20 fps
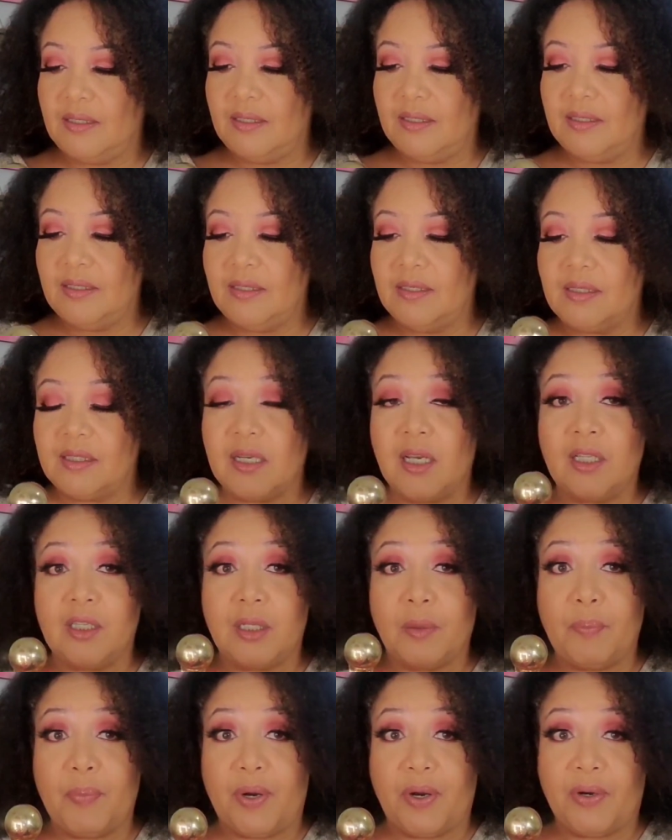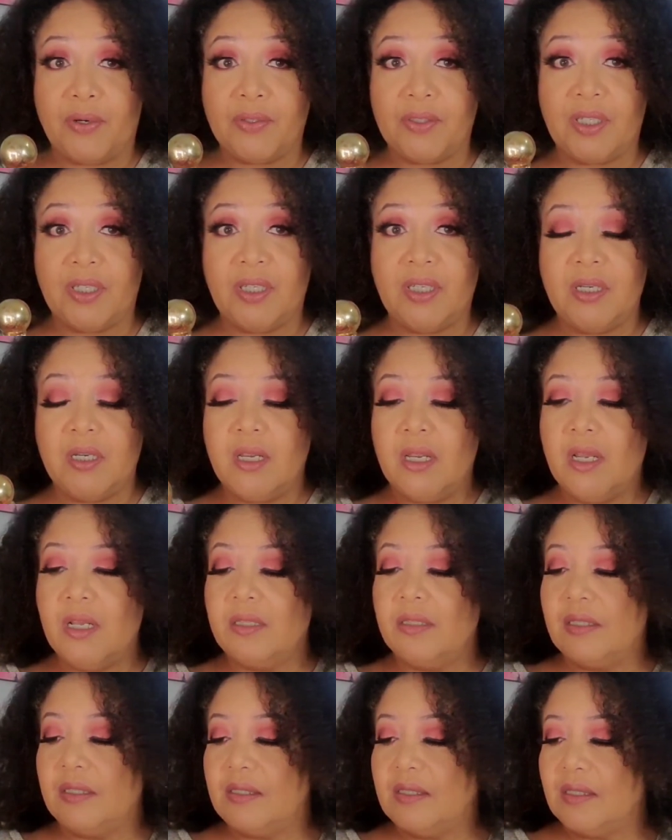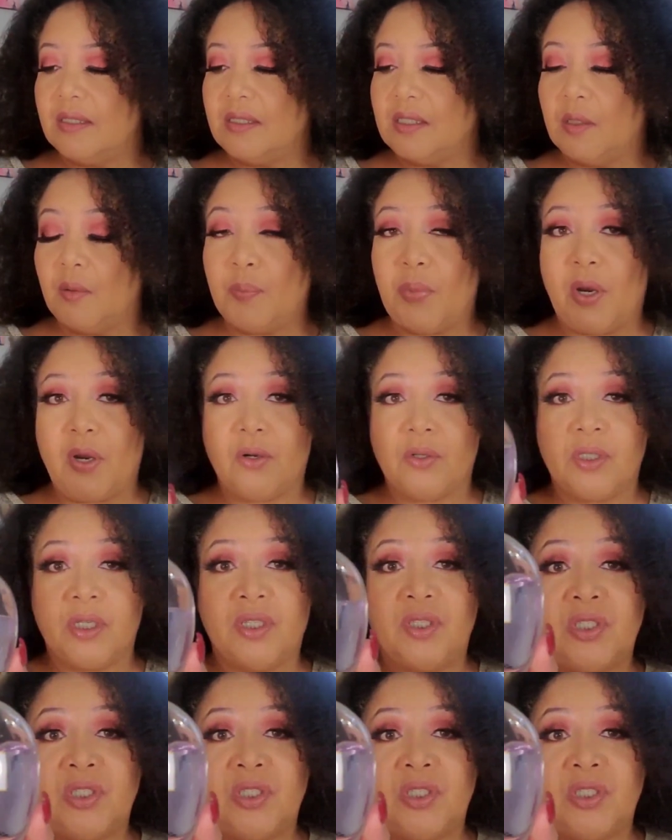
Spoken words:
This is a La Perla. This is La Perla